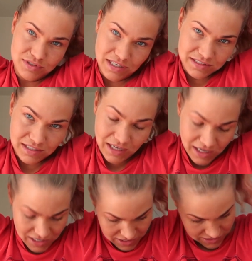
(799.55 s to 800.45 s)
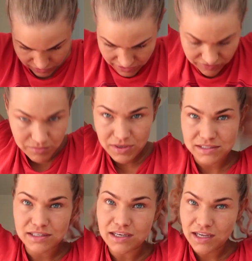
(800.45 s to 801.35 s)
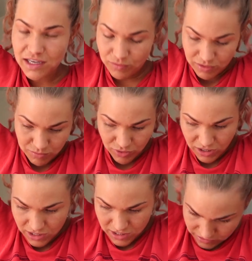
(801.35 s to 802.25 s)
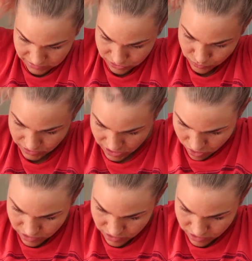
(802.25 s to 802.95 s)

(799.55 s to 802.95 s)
news yesterday. We leave them yesterday and we bring this new day